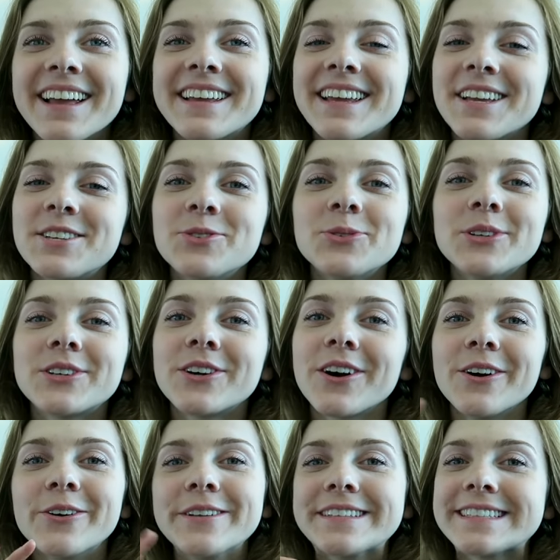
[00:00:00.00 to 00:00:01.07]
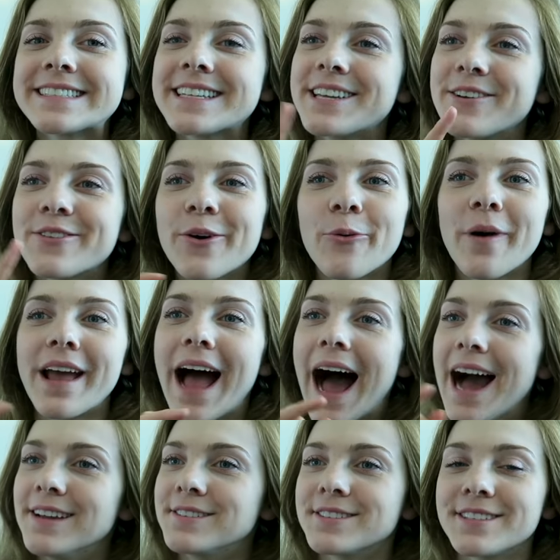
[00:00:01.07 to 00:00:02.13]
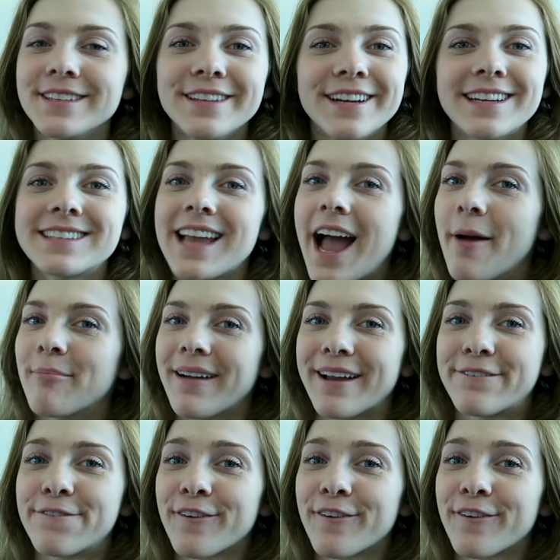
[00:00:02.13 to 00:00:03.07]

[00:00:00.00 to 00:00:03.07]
Get you a girl who looks at you the way I just looked at my